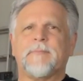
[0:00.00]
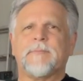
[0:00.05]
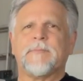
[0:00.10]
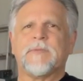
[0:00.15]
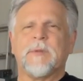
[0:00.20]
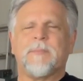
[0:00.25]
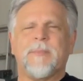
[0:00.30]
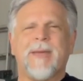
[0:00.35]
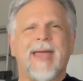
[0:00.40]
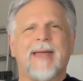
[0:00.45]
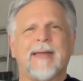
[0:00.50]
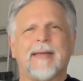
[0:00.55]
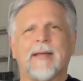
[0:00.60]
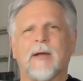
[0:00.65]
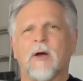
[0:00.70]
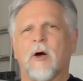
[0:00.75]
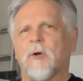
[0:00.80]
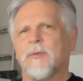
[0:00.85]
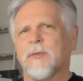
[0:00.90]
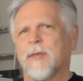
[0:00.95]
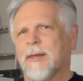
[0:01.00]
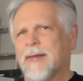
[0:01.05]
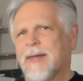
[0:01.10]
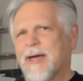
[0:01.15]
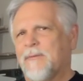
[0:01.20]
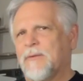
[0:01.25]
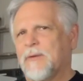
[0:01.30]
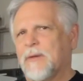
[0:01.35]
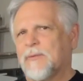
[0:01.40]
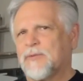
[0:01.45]
depending on the
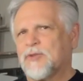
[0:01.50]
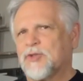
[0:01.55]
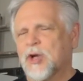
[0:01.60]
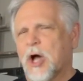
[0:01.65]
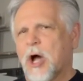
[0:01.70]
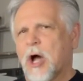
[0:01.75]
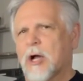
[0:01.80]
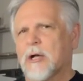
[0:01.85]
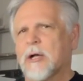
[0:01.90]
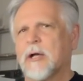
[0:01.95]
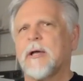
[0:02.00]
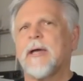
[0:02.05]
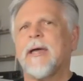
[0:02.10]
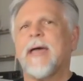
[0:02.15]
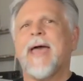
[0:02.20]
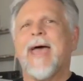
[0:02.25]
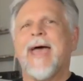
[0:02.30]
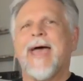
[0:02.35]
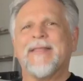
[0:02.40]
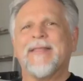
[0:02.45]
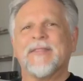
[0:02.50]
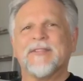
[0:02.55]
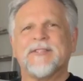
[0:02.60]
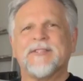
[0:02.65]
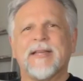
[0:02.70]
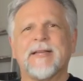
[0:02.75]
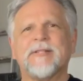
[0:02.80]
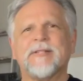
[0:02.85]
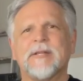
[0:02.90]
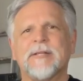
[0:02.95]
level of shock and the
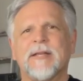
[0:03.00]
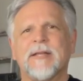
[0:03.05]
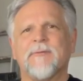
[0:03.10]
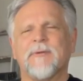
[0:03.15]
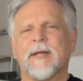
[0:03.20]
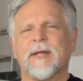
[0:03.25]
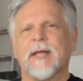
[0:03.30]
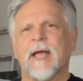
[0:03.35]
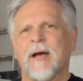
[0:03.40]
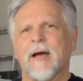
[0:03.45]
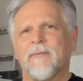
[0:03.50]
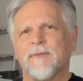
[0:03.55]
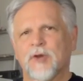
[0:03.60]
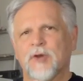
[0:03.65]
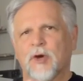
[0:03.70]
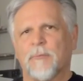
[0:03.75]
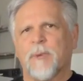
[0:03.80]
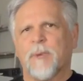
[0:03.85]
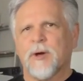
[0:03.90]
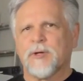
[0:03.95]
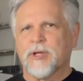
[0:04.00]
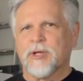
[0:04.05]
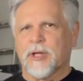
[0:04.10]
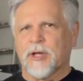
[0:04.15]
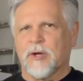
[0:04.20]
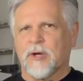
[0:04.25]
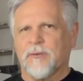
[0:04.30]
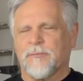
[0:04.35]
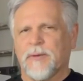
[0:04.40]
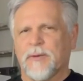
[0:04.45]
sensitivity of your
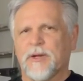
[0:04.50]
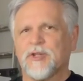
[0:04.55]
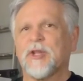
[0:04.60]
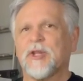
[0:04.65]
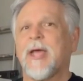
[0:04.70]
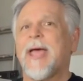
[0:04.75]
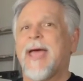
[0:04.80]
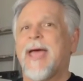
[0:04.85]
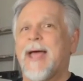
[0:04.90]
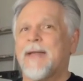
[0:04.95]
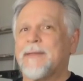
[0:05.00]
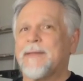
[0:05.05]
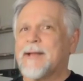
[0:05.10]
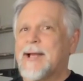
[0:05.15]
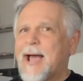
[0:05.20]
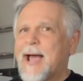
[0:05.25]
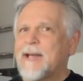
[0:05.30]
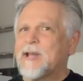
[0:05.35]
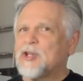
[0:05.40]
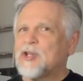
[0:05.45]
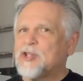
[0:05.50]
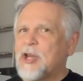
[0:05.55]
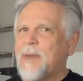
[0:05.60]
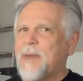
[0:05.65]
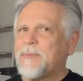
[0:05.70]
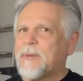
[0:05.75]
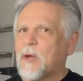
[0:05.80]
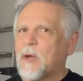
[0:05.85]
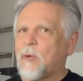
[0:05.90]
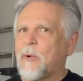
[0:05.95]
particular fish and the kind of
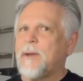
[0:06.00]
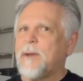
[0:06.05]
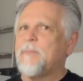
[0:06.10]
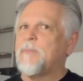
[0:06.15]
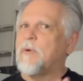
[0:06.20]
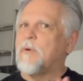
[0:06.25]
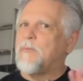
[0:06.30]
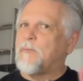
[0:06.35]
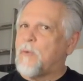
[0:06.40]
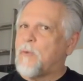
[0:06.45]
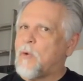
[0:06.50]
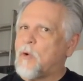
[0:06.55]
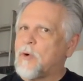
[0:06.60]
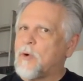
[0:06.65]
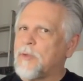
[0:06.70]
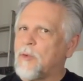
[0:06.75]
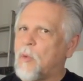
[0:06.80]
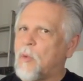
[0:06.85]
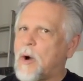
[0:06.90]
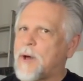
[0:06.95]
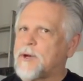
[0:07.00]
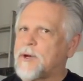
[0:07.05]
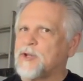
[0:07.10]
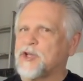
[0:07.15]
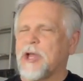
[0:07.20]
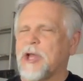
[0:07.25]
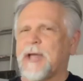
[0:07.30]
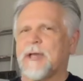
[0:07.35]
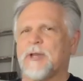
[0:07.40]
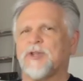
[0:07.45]
shape they were in before the water
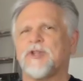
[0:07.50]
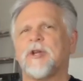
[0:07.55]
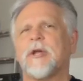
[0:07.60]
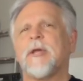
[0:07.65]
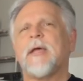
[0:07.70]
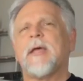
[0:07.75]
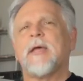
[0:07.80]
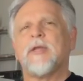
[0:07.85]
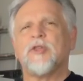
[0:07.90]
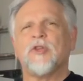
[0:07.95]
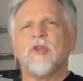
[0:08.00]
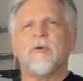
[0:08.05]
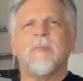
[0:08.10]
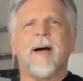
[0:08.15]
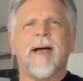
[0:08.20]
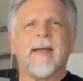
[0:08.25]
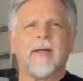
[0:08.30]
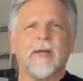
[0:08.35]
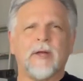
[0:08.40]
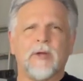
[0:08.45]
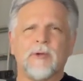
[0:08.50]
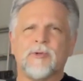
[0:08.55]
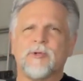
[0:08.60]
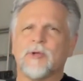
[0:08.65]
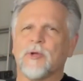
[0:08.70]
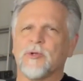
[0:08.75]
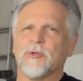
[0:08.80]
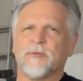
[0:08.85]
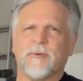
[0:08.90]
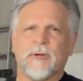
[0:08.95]
change, you might lose
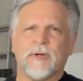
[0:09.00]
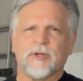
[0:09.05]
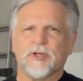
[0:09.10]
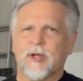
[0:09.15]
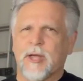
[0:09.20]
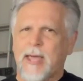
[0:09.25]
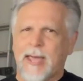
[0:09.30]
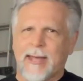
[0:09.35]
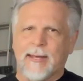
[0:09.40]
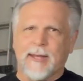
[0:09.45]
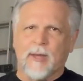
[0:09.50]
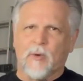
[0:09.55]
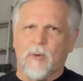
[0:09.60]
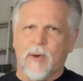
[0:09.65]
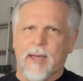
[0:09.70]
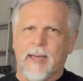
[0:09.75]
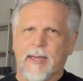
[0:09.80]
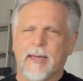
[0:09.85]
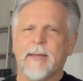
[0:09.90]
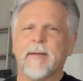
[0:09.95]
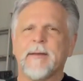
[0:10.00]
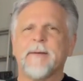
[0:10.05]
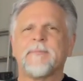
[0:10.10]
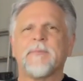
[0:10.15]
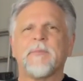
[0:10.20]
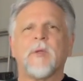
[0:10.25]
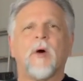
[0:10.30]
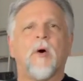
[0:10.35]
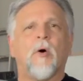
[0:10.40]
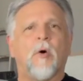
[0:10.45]
those fish anyway.
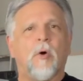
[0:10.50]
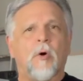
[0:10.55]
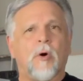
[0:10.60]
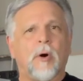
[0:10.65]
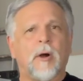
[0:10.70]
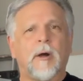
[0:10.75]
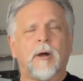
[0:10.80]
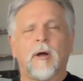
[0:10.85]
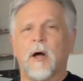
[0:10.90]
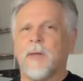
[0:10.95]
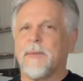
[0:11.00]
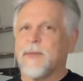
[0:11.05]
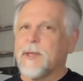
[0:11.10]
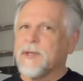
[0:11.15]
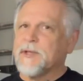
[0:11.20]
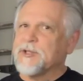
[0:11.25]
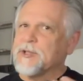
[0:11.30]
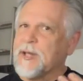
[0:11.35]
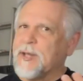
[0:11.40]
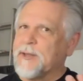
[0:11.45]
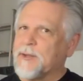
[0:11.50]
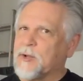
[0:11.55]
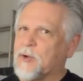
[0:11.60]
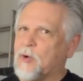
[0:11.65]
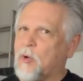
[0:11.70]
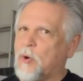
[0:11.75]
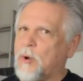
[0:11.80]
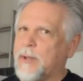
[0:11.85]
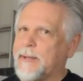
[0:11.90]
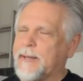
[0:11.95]
Or on the other side of the
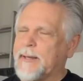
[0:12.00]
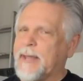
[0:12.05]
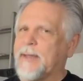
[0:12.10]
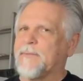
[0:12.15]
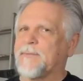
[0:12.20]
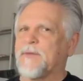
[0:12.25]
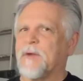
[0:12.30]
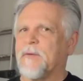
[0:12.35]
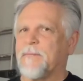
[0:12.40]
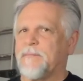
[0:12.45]
coin, if they're